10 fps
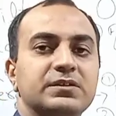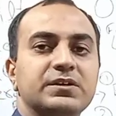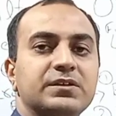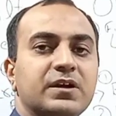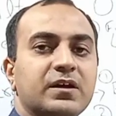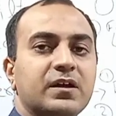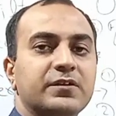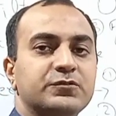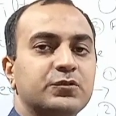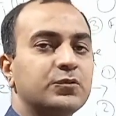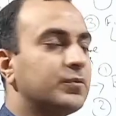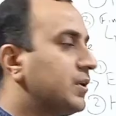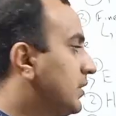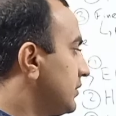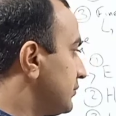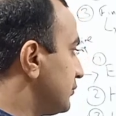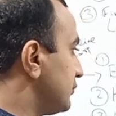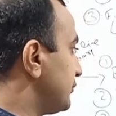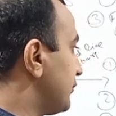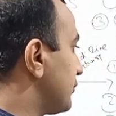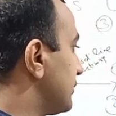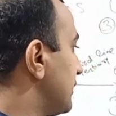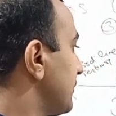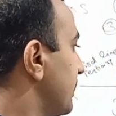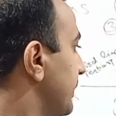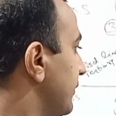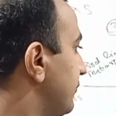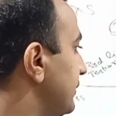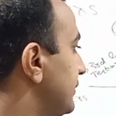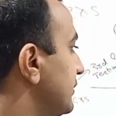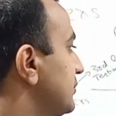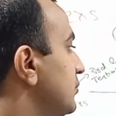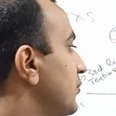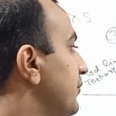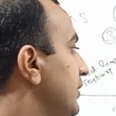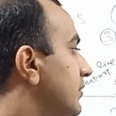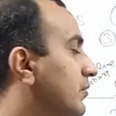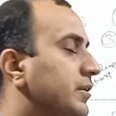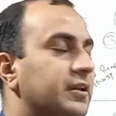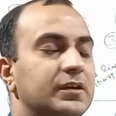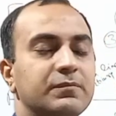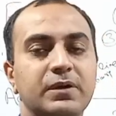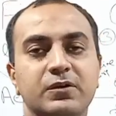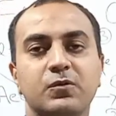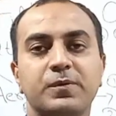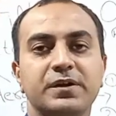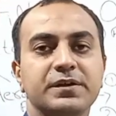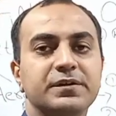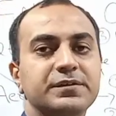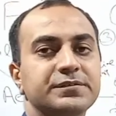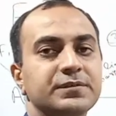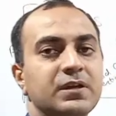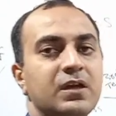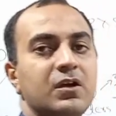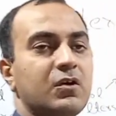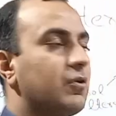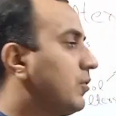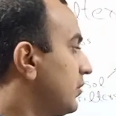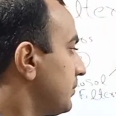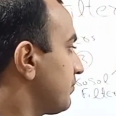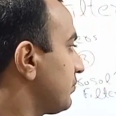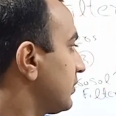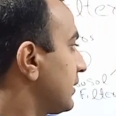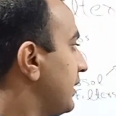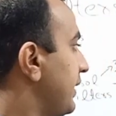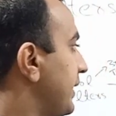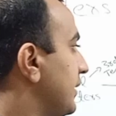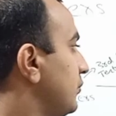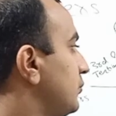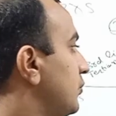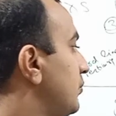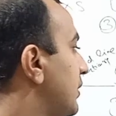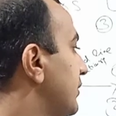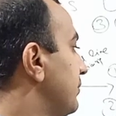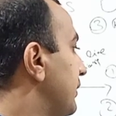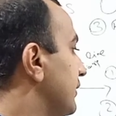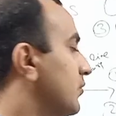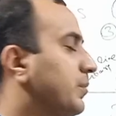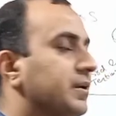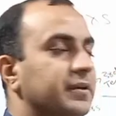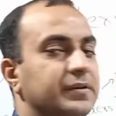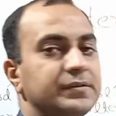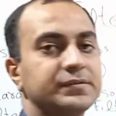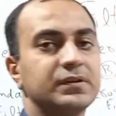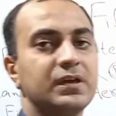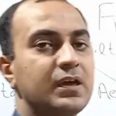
These are also used for the filtration of air containing microparticles or aerosol microparticles.